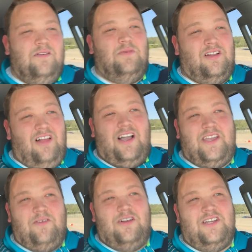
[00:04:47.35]
But a
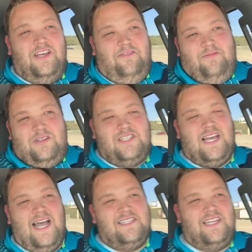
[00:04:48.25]
locking rear diff just
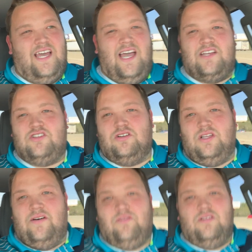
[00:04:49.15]
adds that extra
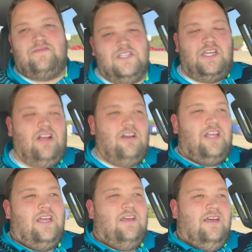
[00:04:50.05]
level of
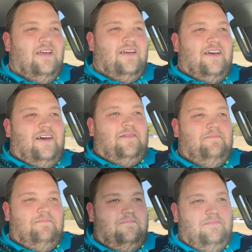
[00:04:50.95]
security
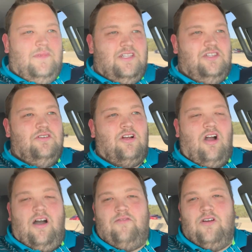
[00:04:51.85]
to
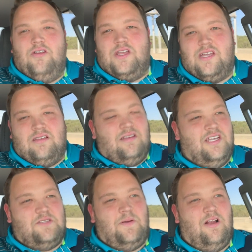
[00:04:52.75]
your off-roading
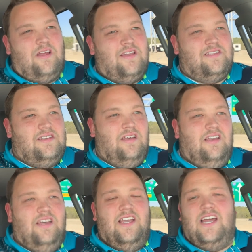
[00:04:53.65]
experience.
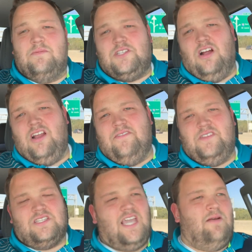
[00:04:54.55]
And I'm sorry if
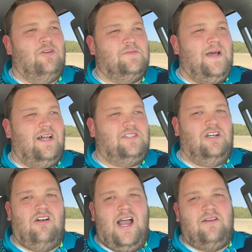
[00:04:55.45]
this camera is
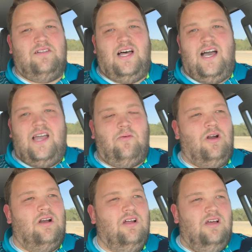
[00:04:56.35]
bouncing around a lot.
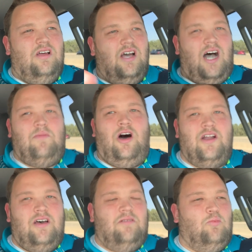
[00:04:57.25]
I'm
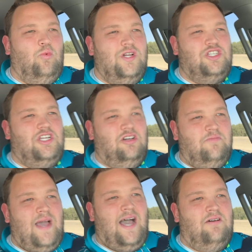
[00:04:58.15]
on a
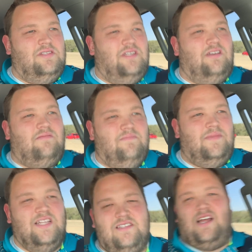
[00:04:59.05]
windshield mount,
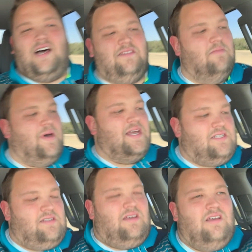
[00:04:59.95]
and it's not the
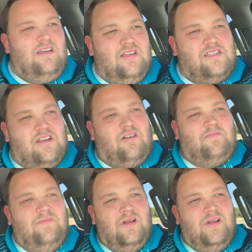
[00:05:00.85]
best So